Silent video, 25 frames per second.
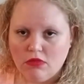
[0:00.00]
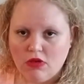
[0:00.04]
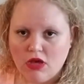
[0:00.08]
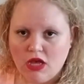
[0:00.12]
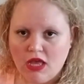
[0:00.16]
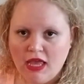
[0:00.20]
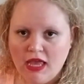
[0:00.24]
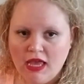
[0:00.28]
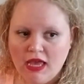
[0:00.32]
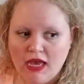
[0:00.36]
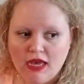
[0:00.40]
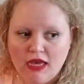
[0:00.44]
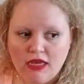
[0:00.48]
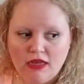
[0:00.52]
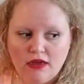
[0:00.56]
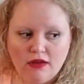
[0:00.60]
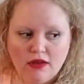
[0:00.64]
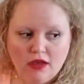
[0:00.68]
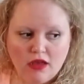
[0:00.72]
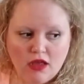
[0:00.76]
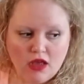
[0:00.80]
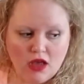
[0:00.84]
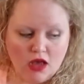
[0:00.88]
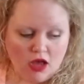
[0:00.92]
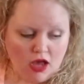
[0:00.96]
And
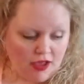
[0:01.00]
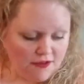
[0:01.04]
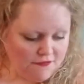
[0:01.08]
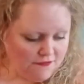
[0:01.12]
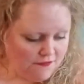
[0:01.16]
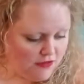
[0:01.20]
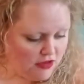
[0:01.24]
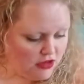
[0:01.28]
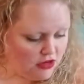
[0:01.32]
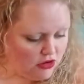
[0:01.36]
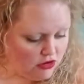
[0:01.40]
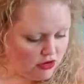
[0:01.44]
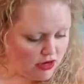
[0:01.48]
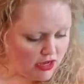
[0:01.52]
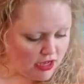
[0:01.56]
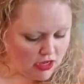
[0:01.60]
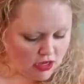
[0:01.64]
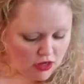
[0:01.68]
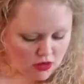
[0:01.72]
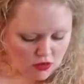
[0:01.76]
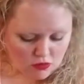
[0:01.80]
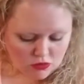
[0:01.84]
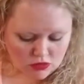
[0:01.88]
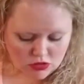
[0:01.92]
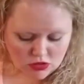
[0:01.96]
I figured
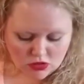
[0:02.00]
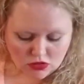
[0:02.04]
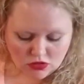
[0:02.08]
out